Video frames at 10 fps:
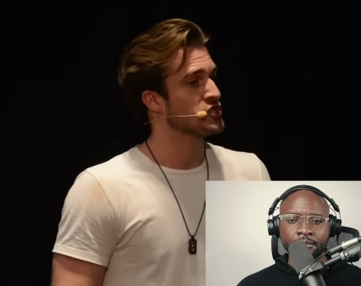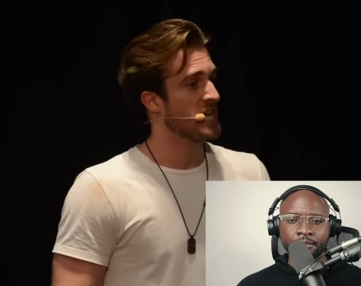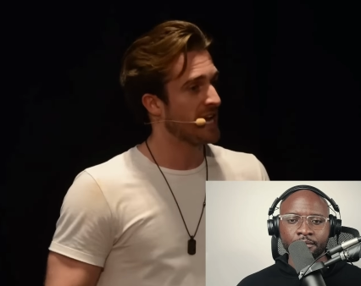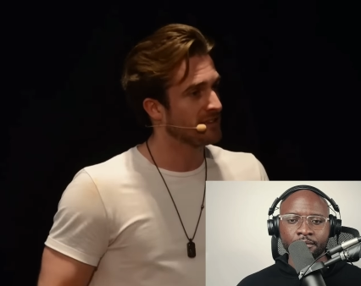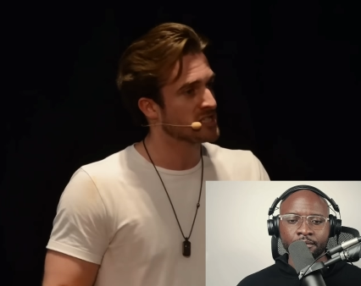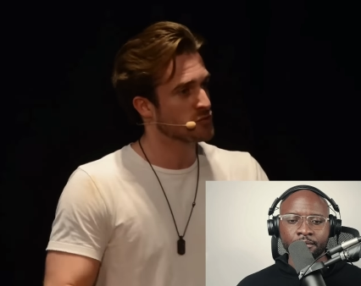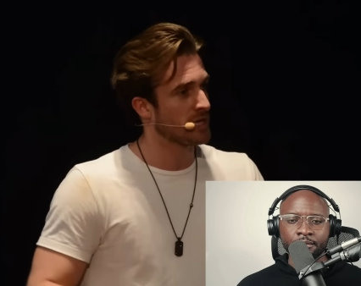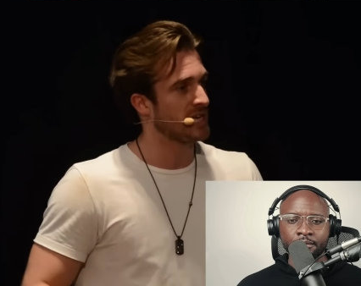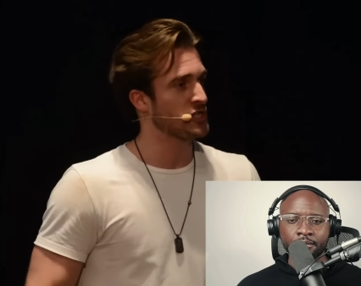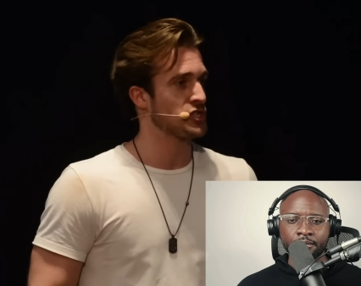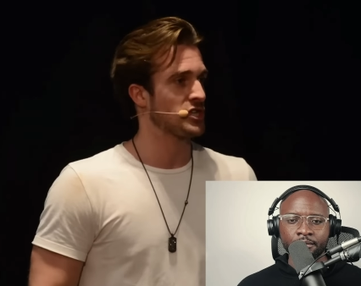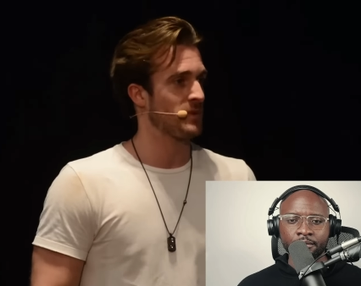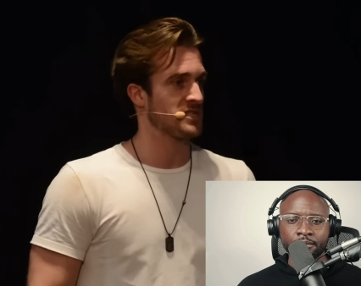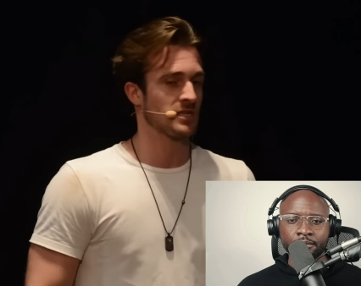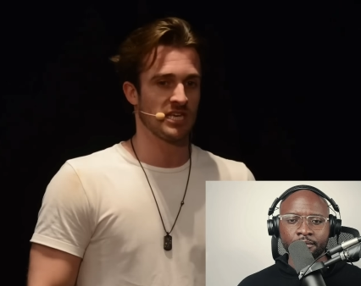Speaker 1: you're saying this
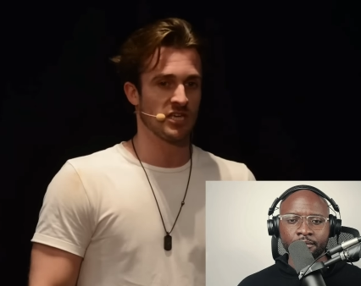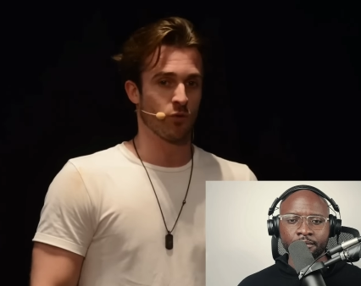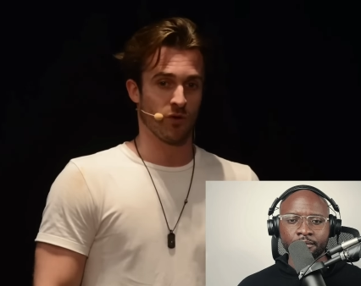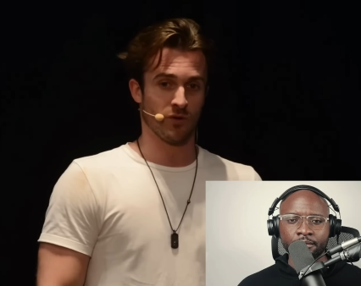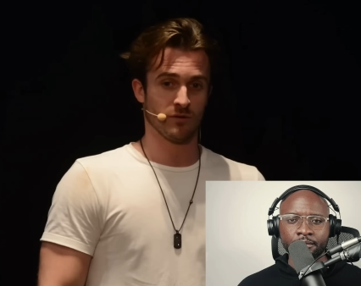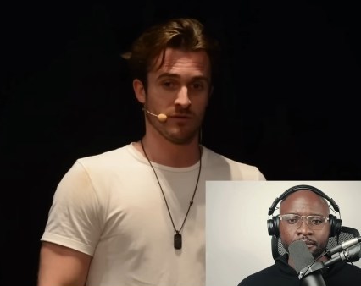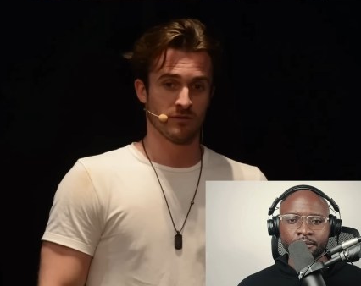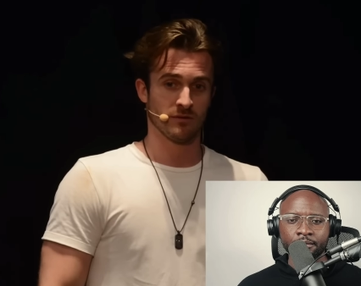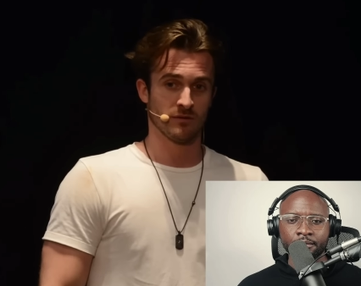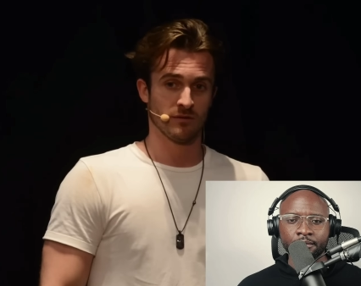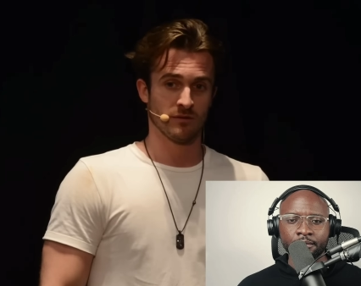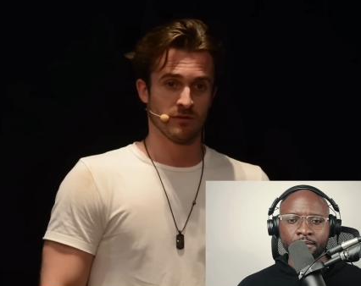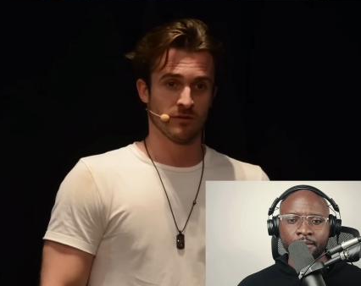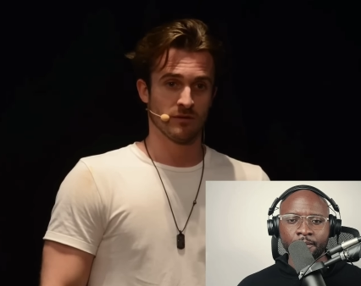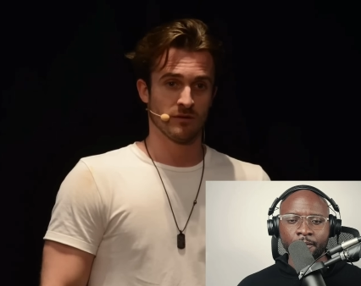relationship isn't equal
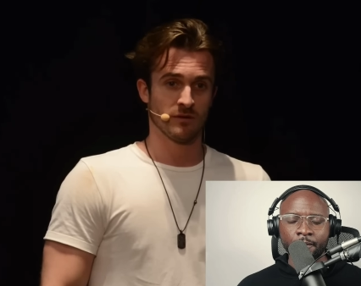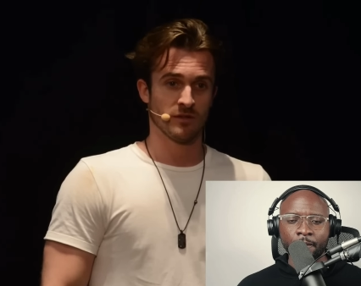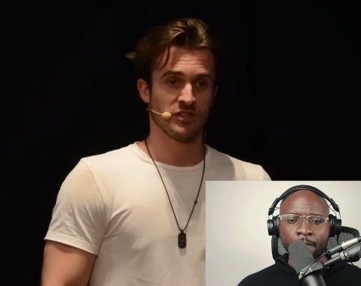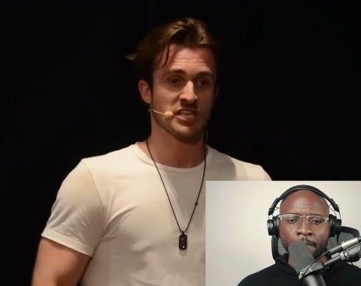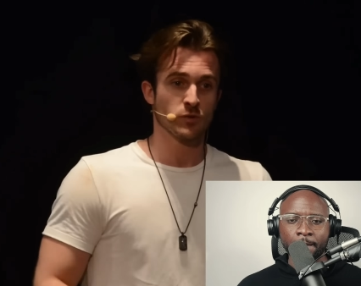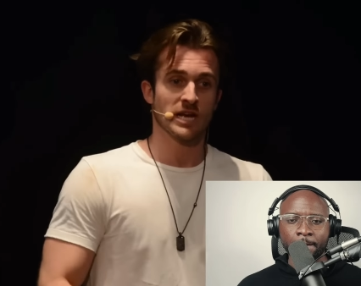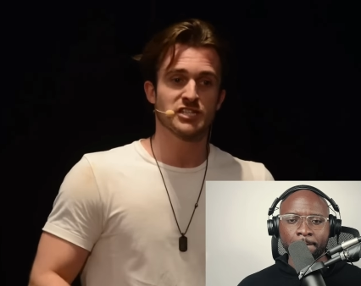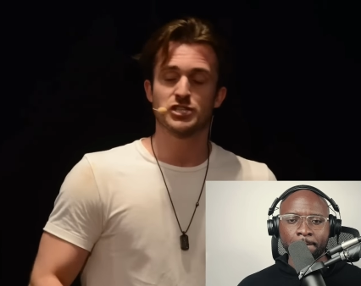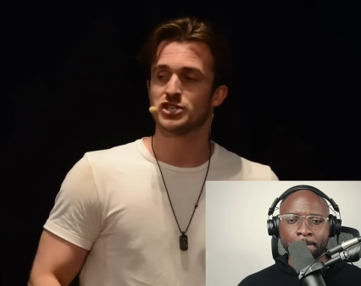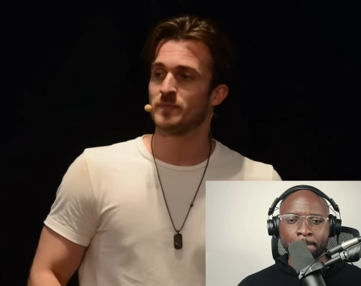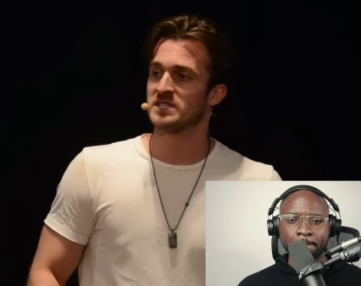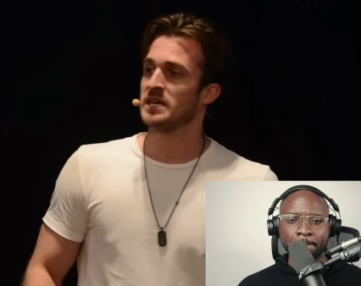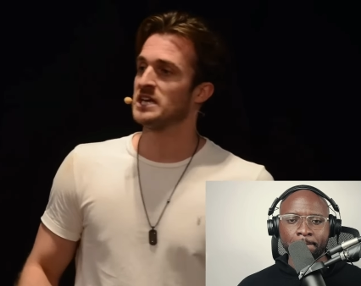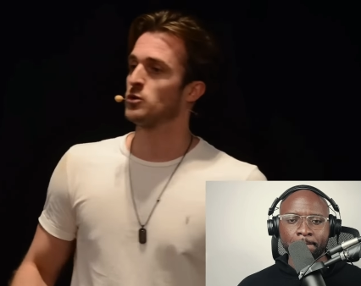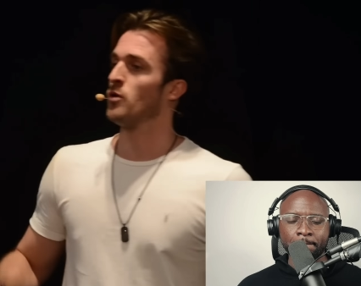this relationship
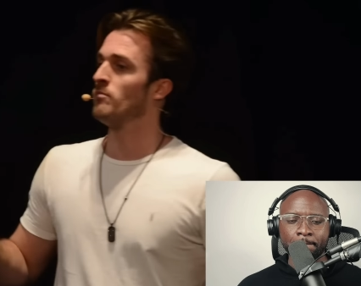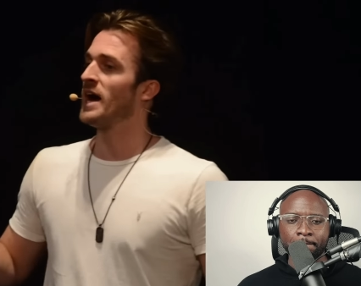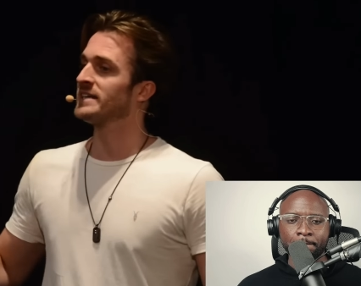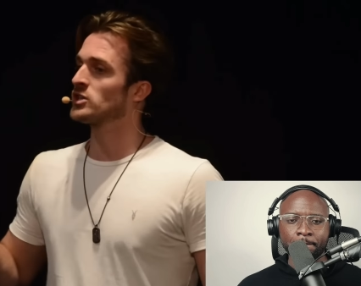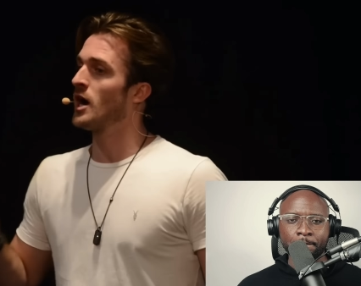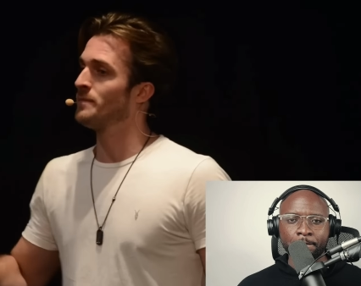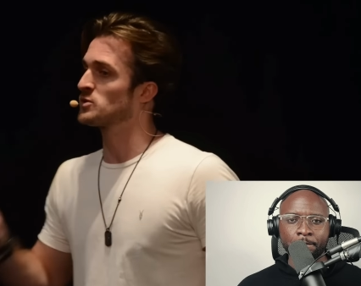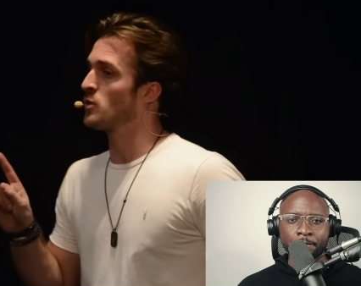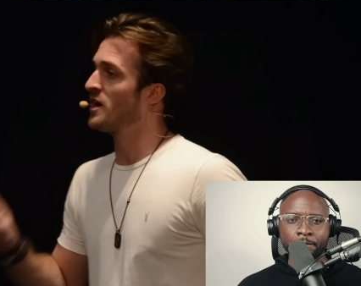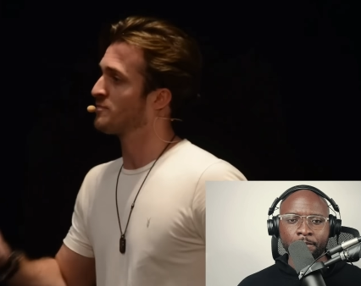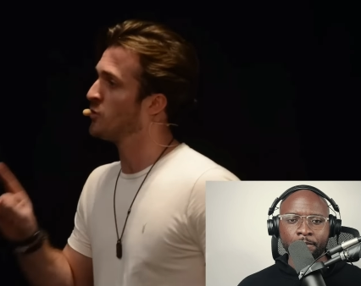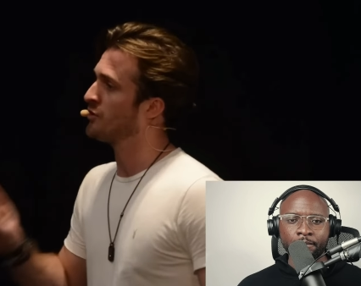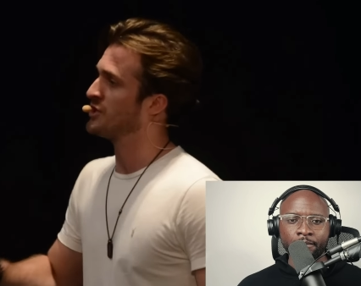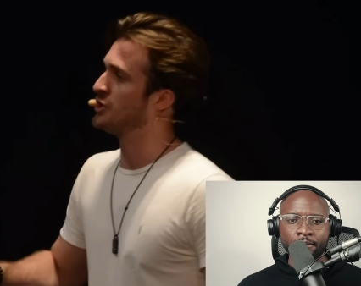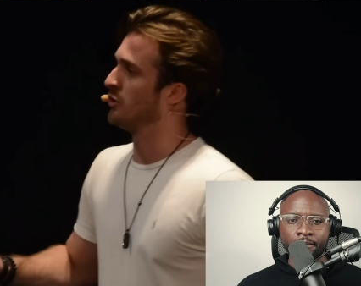isn't equal my time is worth
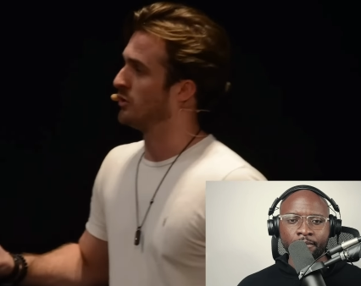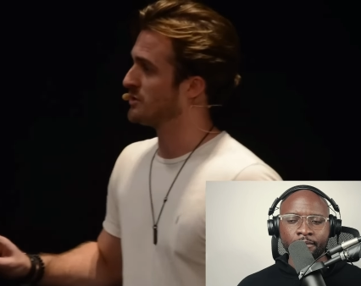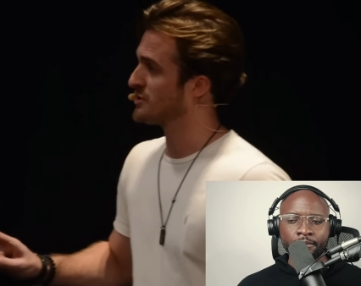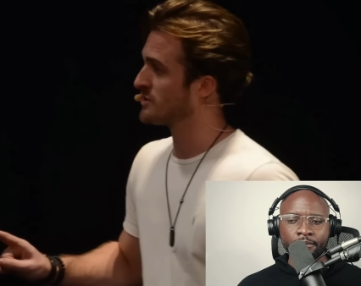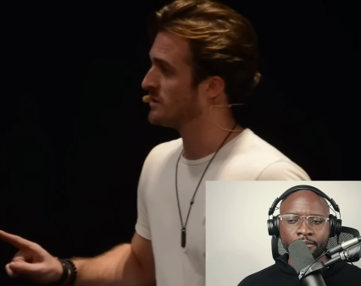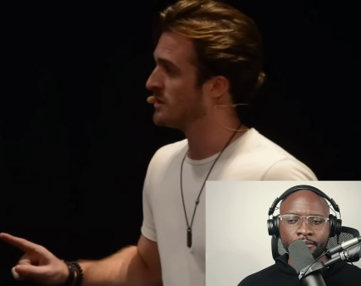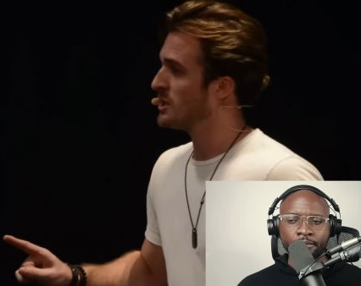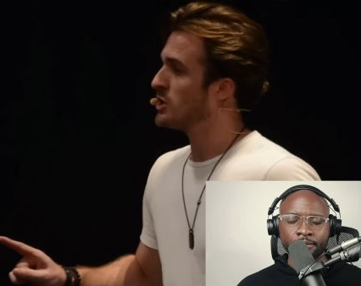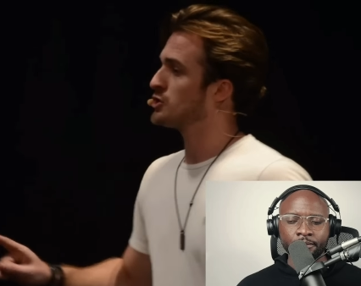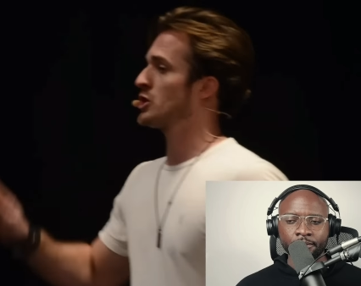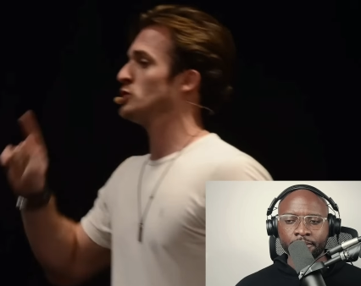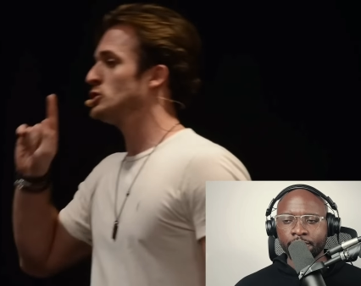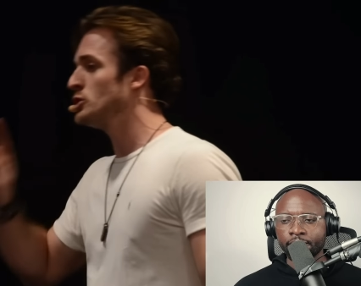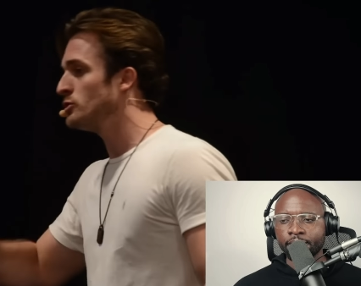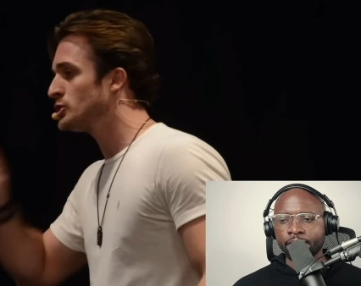more than yours so
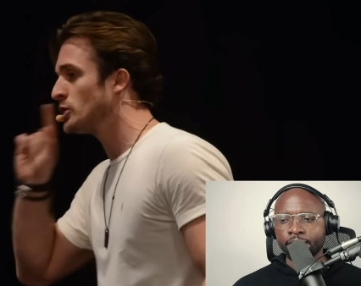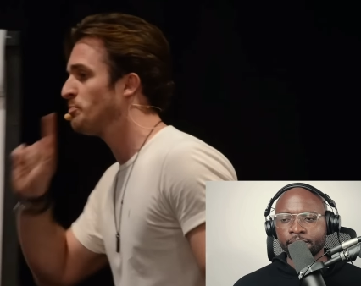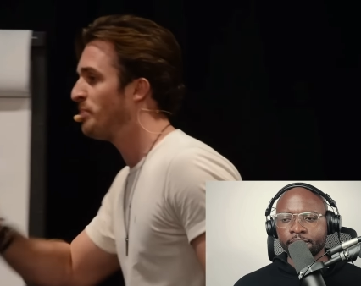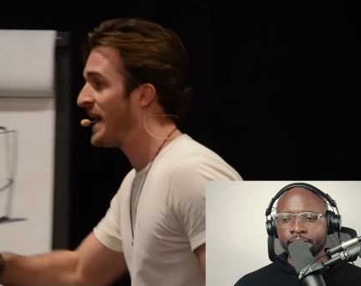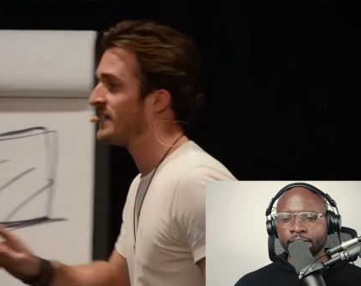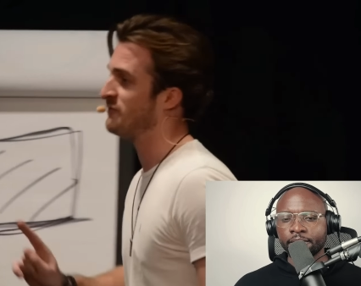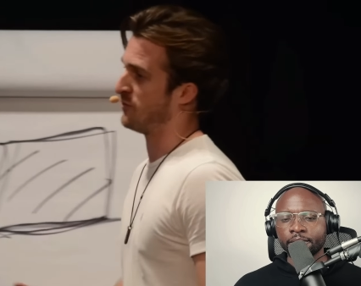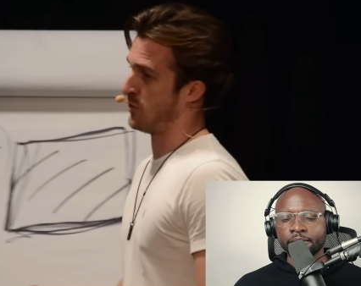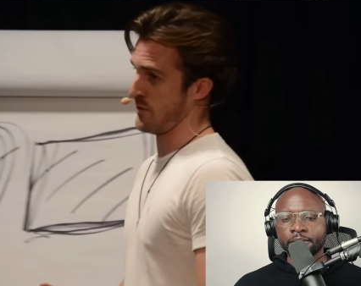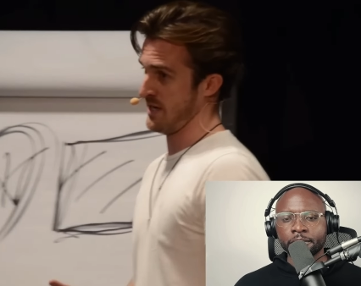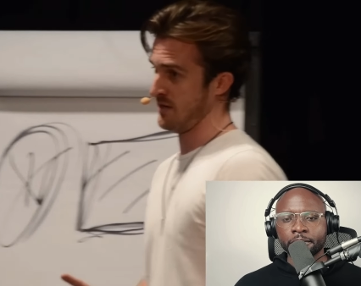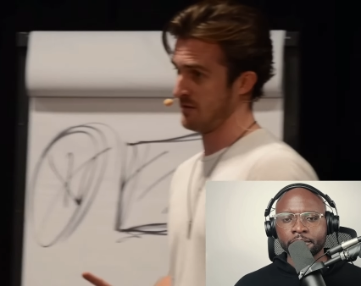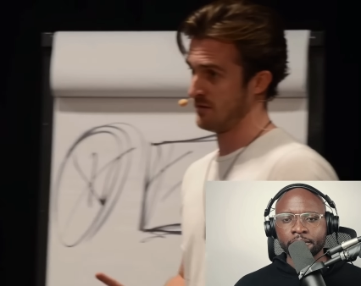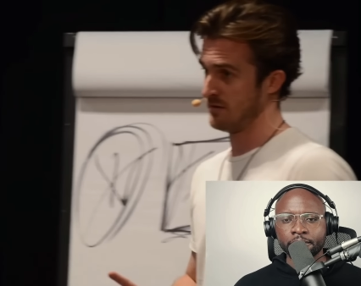you should pay for it